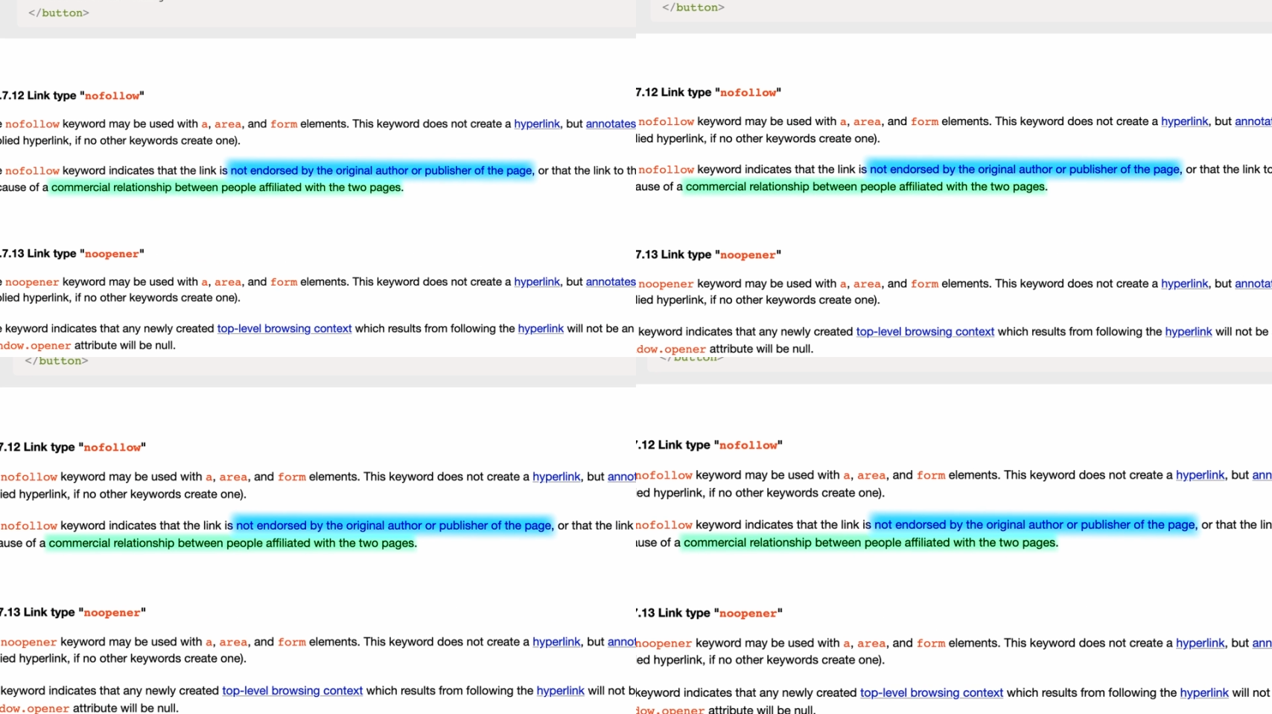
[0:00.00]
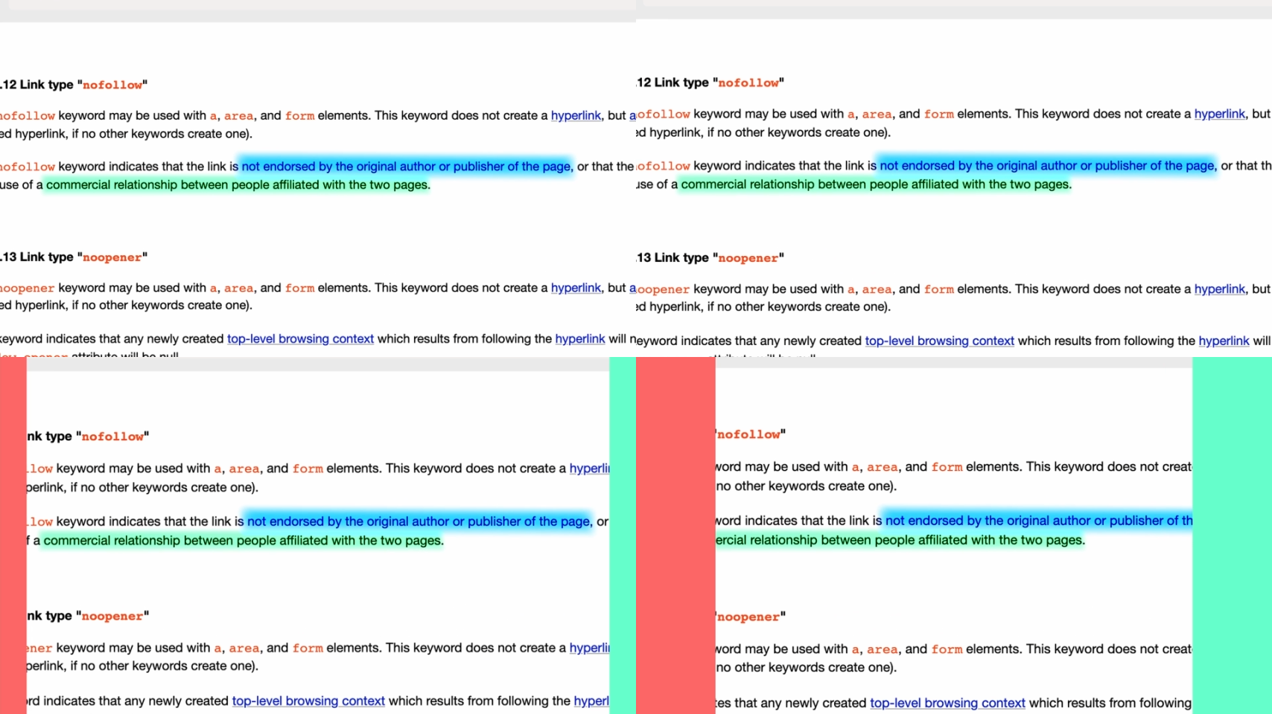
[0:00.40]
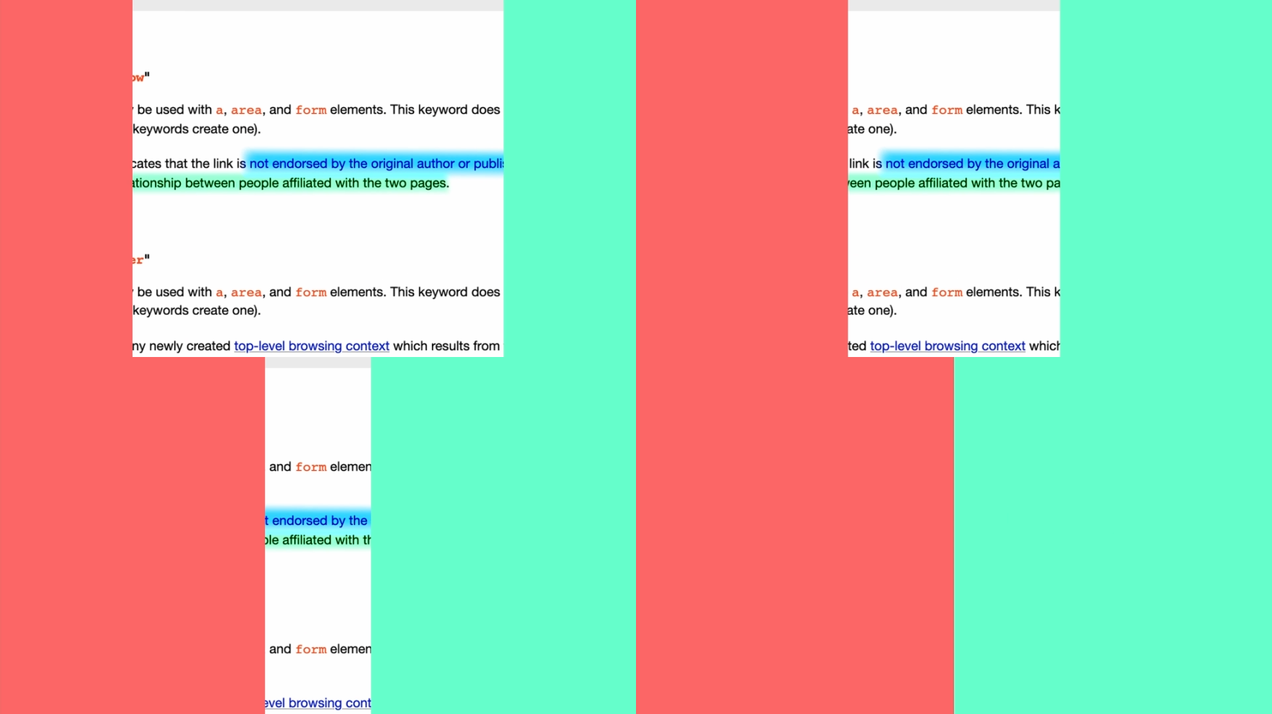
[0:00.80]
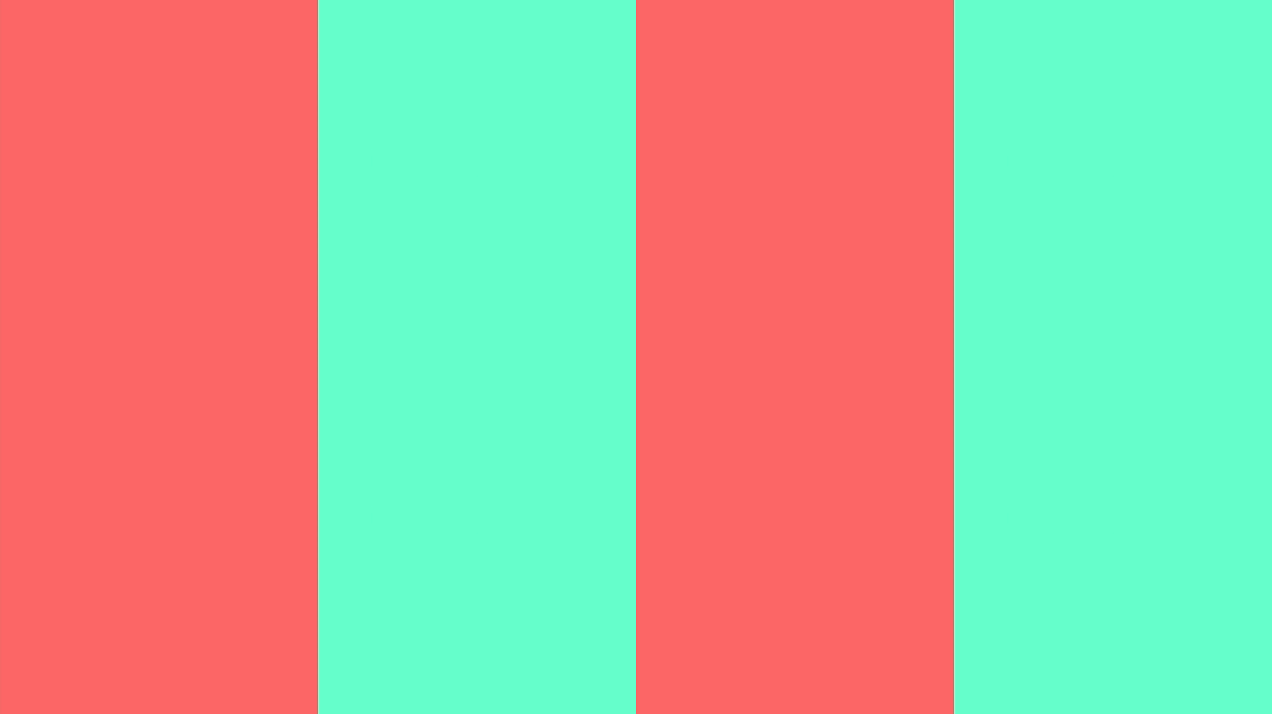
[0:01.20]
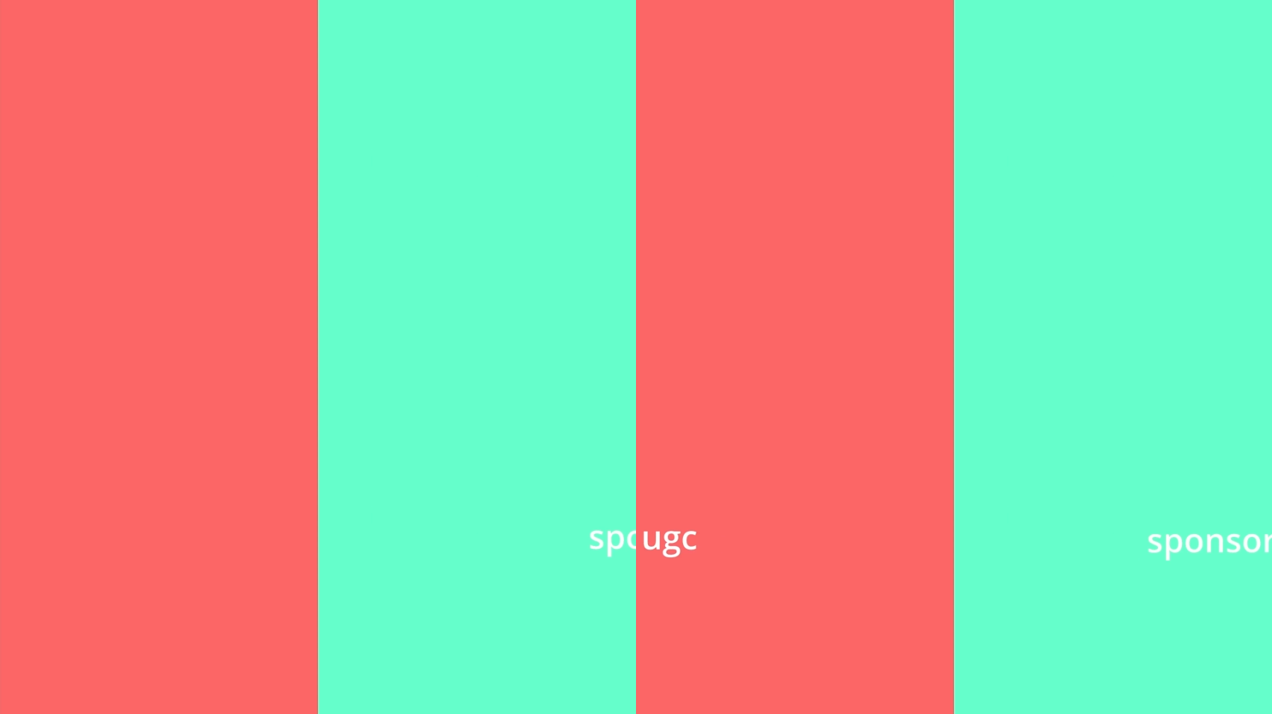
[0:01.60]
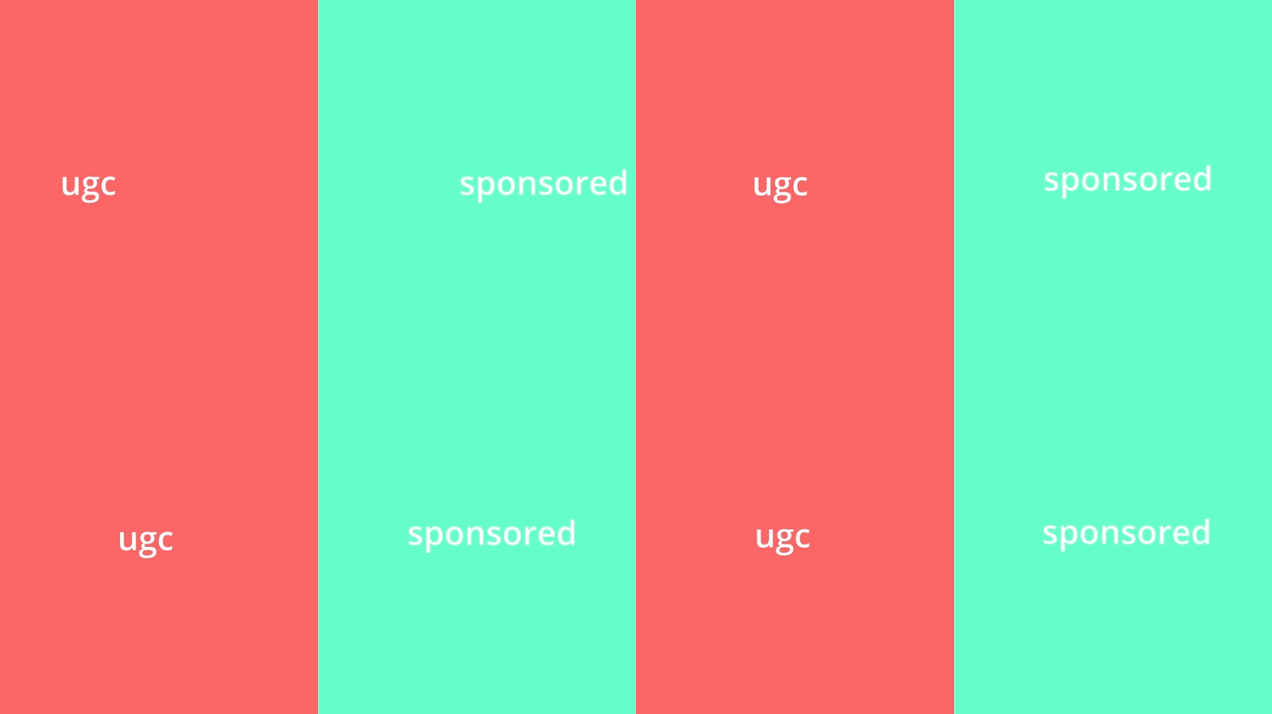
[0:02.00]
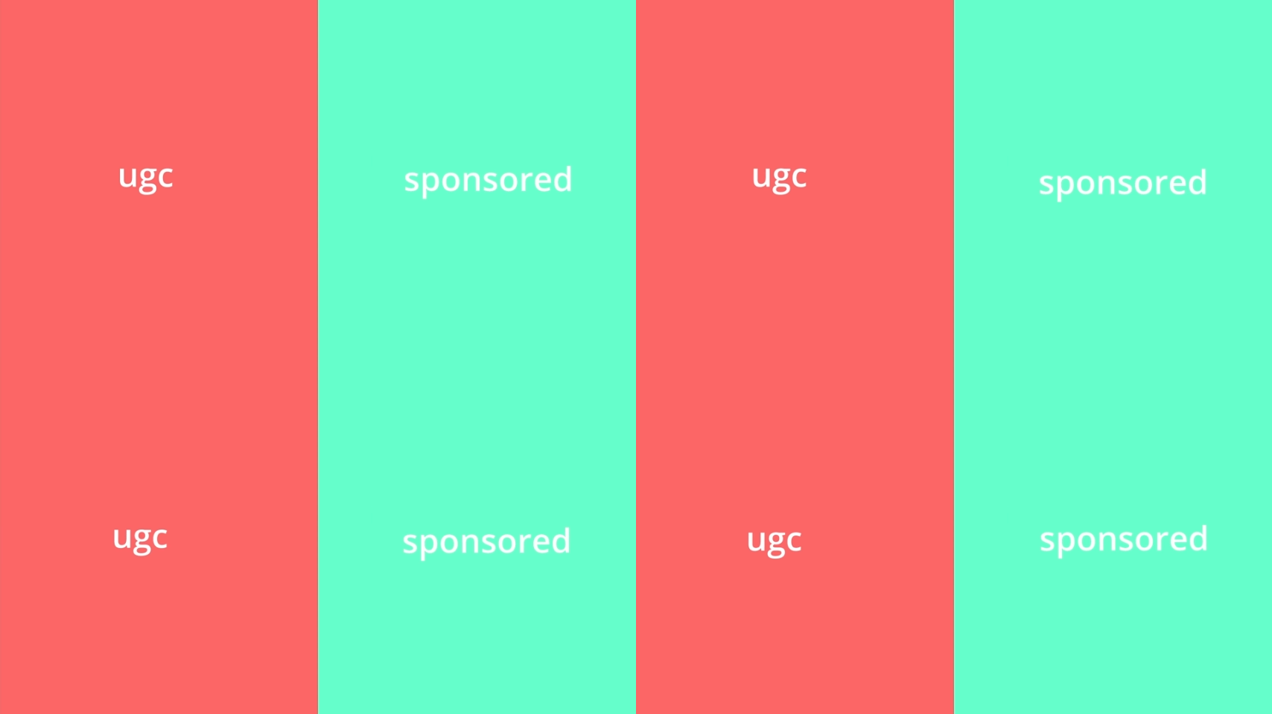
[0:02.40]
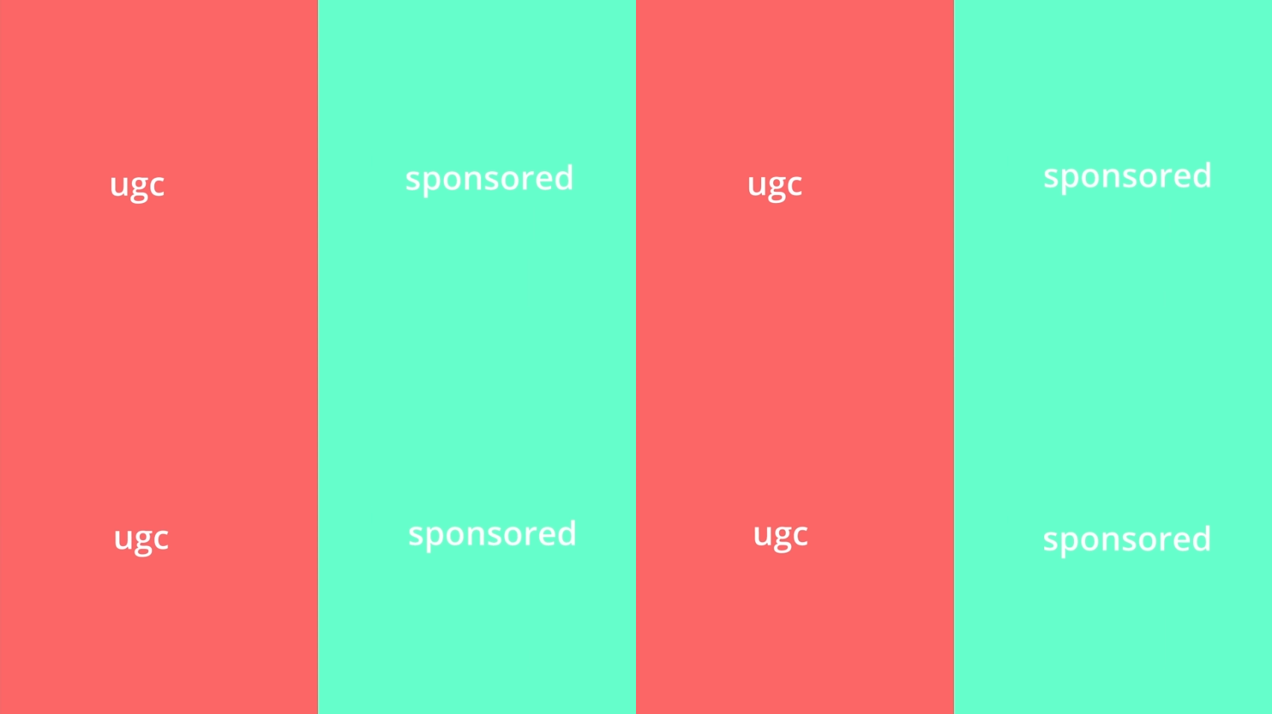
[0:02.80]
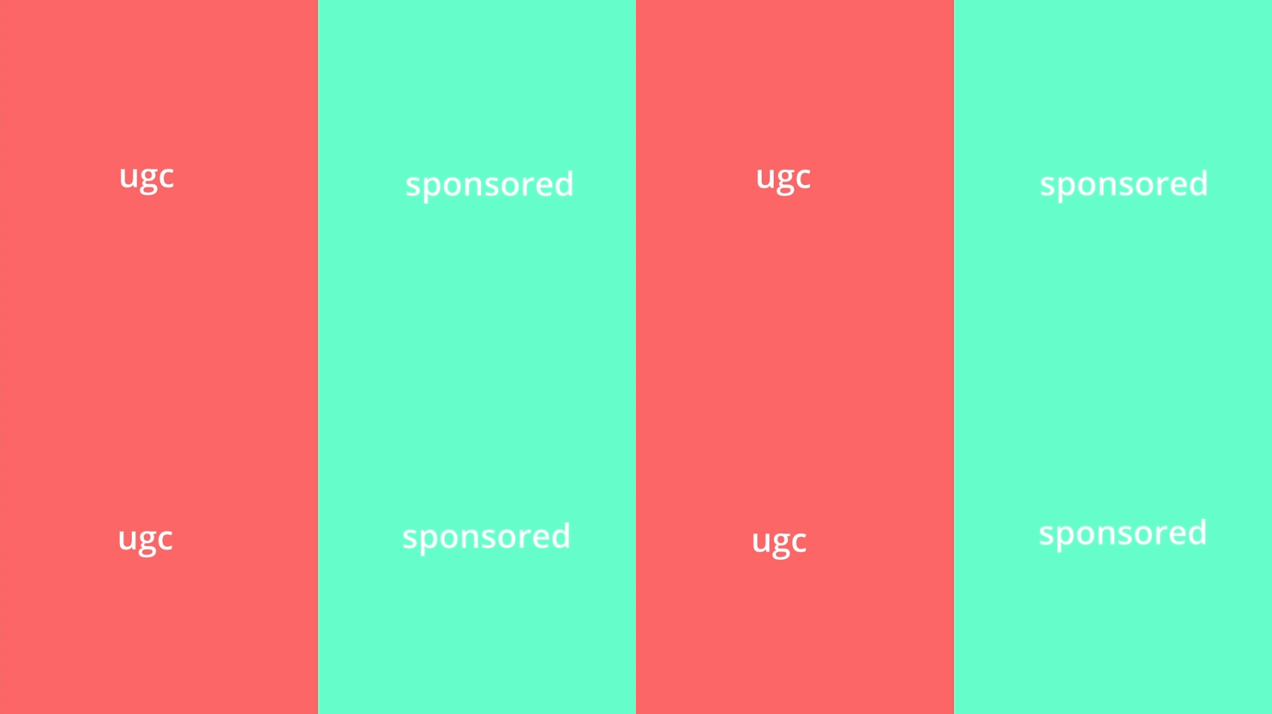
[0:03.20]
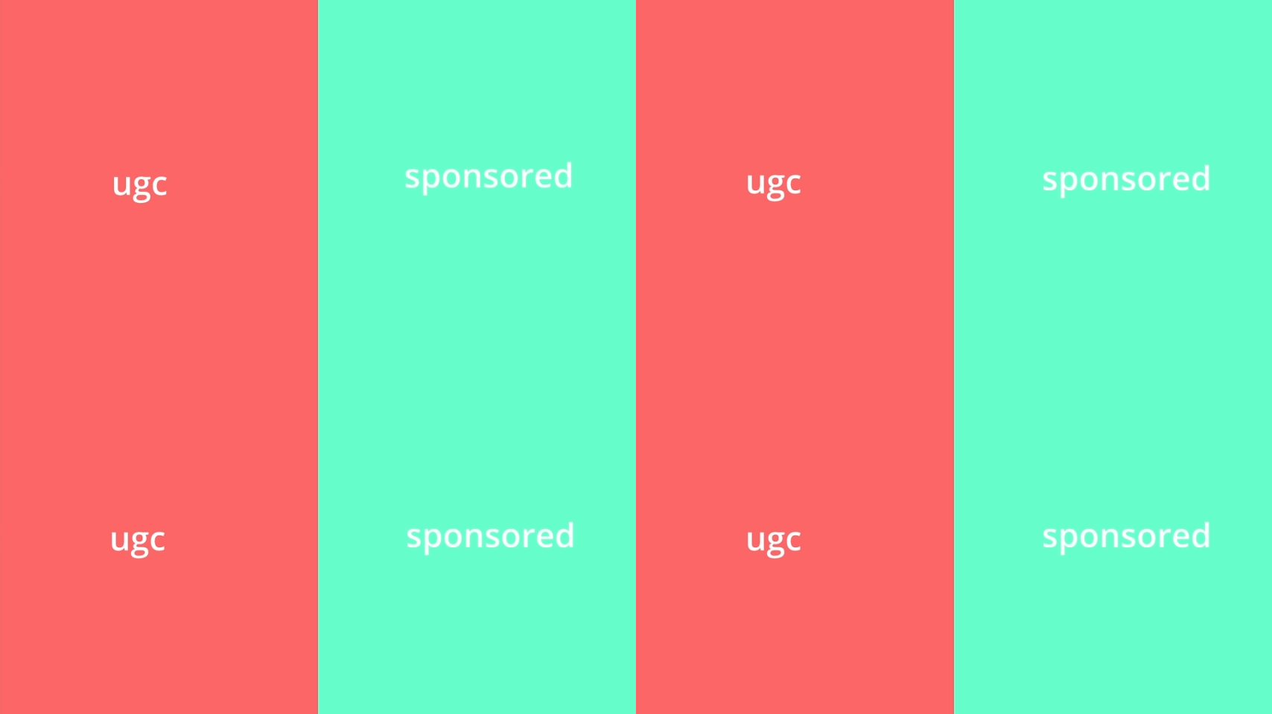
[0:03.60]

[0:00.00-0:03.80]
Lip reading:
[unreadable: no face in view]